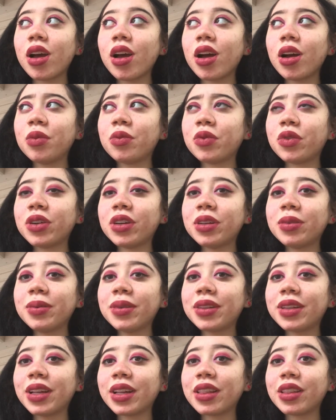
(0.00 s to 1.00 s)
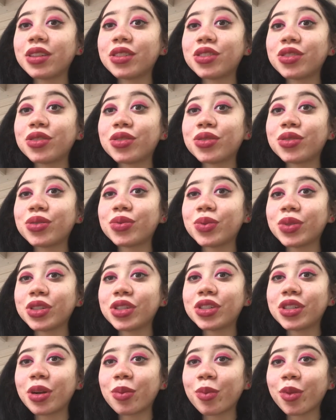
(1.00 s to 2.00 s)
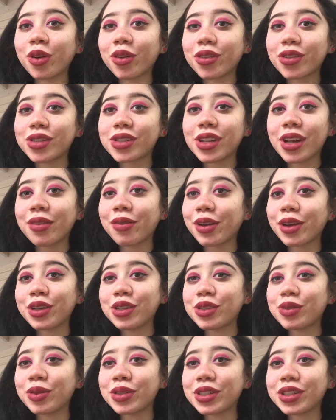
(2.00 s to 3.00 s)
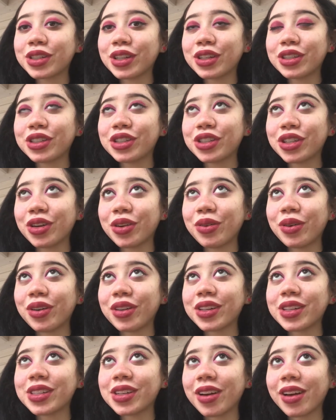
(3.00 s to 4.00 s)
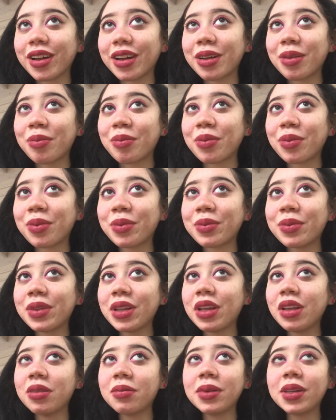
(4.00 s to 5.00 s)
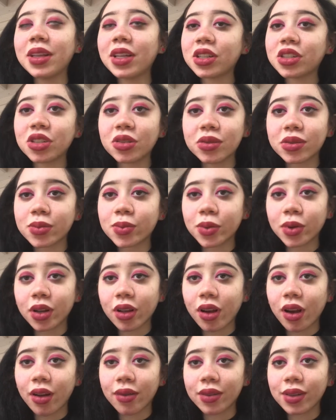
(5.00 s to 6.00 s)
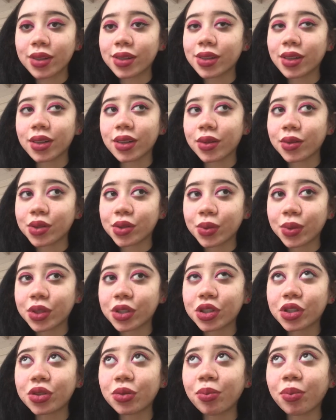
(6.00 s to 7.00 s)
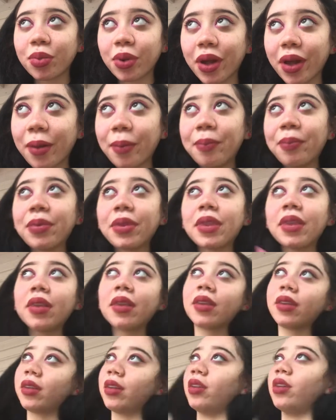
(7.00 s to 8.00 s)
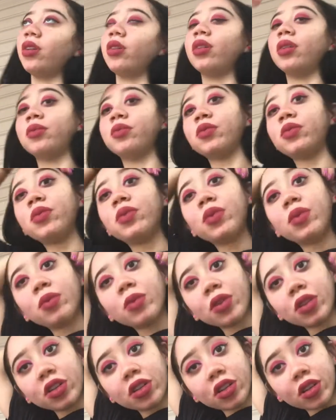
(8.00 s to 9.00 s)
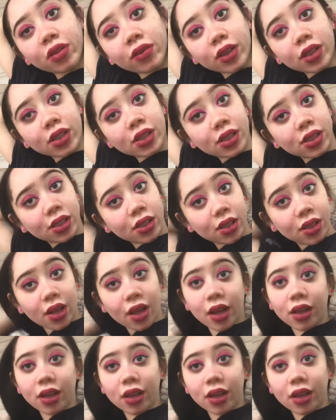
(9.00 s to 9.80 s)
I'm worried about like the switched at birth stuff. I used to watch that show all the time. I mean, that show is pretty obvious that they're switched, but you know, I'm really nervous.